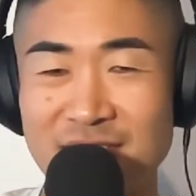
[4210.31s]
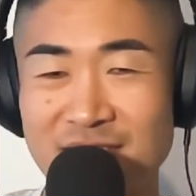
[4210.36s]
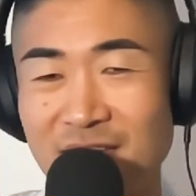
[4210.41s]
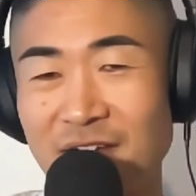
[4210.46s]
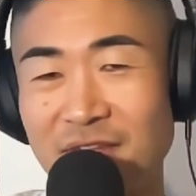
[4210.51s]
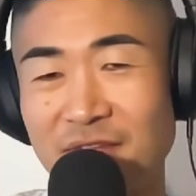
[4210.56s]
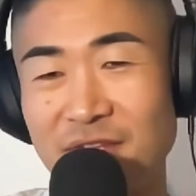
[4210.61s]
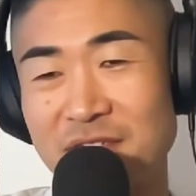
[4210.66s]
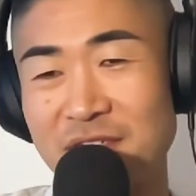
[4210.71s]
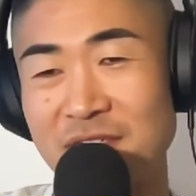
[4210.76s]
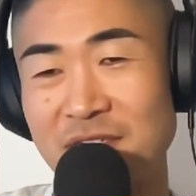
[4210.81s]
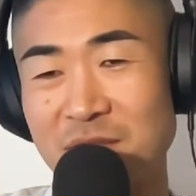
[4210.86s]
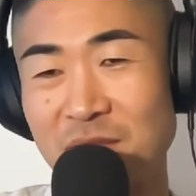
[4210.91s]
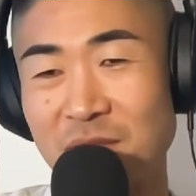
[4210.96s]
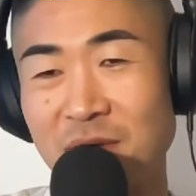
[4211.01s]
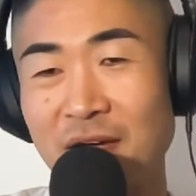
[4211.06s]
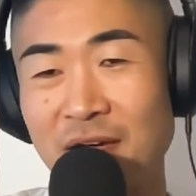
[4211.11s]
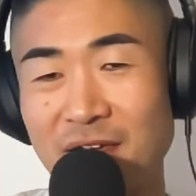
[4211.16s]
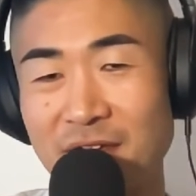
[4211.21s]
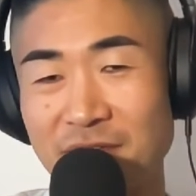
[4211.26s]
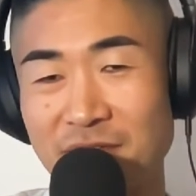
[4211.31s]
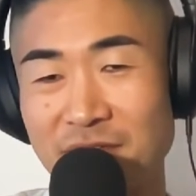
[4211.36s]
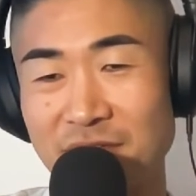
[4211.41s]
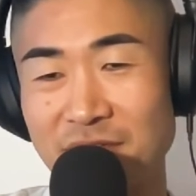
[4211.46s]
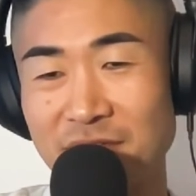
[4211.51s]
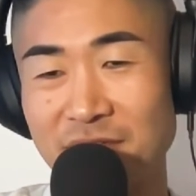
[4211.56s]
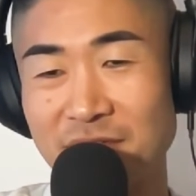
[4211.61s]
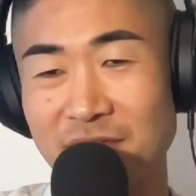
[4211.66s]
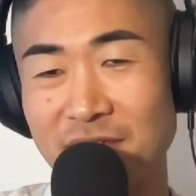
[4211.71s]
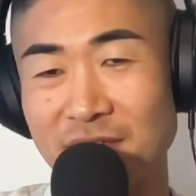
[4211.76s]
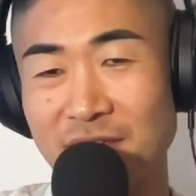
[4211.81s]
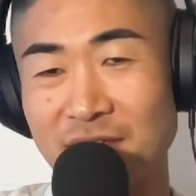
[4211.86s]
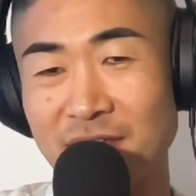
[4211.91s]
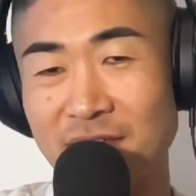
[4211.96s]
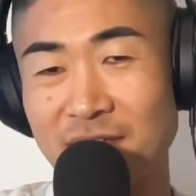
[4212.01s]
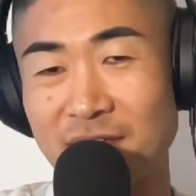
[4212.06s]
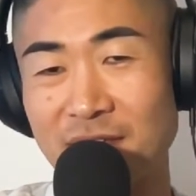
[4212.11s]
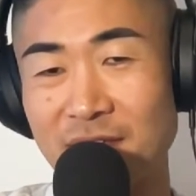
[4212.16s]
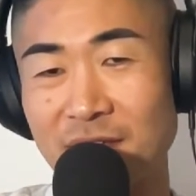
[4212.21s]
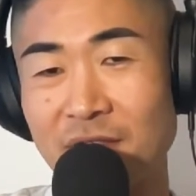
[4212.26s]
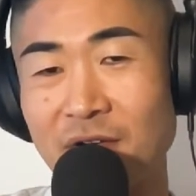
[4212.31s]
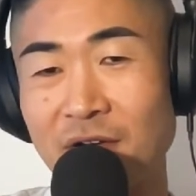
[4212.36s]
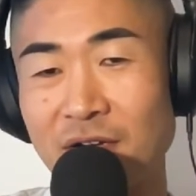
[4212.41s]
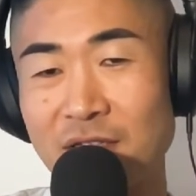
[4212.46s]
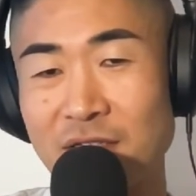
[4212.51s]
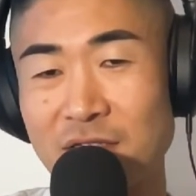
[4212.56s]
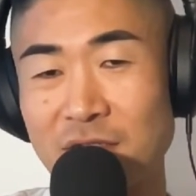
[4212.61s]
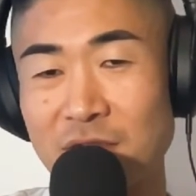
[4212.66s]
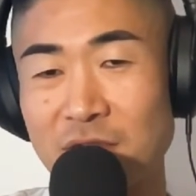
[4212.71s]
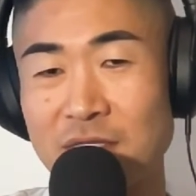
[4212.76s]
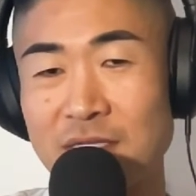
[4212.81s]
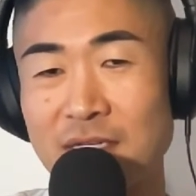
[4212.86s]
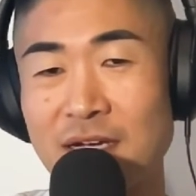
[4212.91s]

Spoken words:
stuff is his wife, right? So it's kind